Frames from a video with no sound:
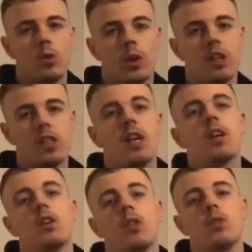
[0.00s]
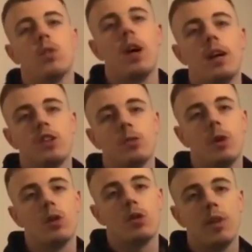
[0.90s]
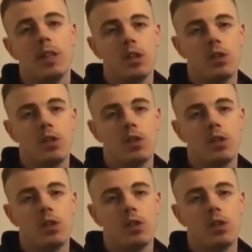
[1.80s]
when you're taking on a HMO on a rent to